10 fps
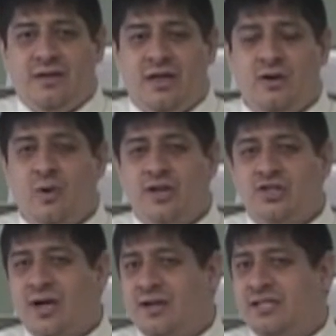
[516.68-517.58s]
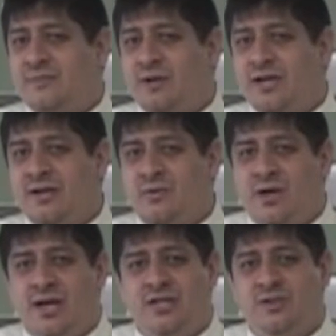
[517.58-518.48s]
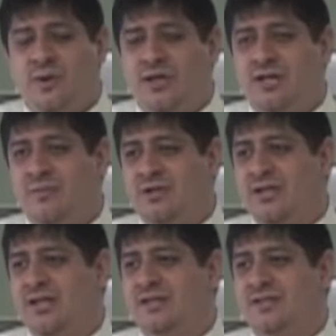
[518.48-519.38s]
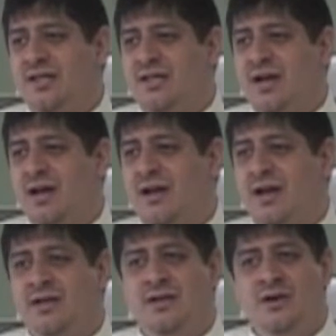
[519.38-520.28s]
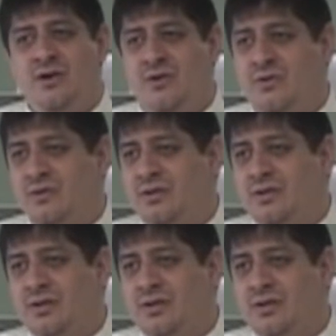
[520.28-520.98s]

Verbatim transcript: I don't want to try and explain it away. I just want to come clean and say, God, I know.